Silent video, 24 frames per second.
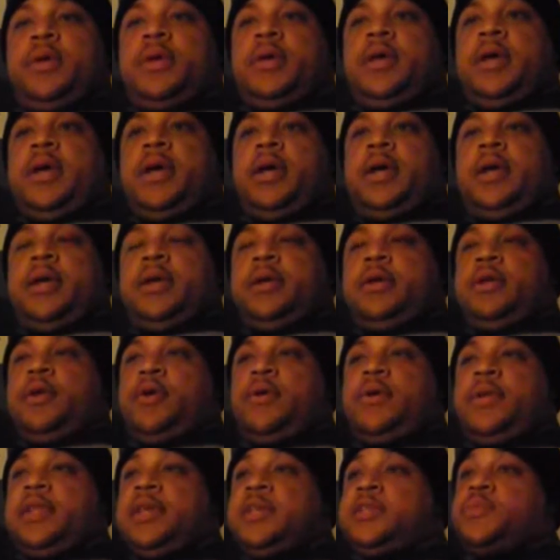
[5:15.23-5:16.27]
and at
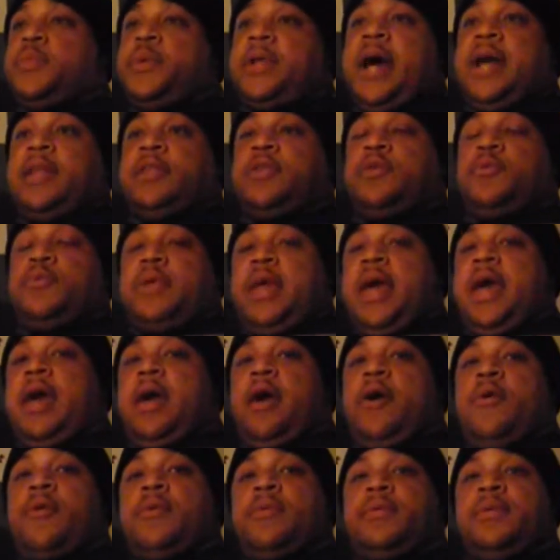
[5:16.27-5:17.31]
least what I do
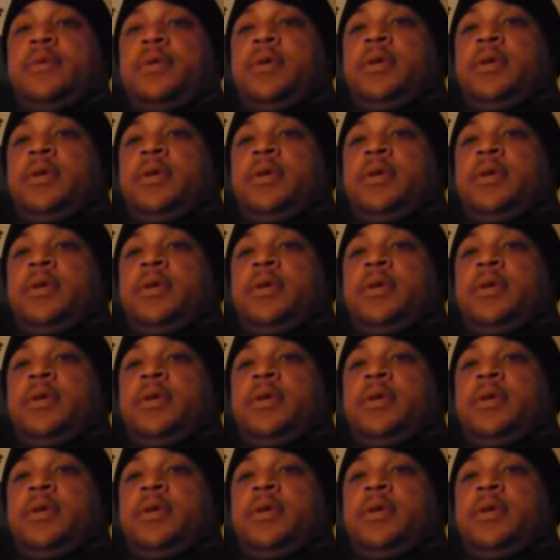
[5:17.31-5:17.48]
now.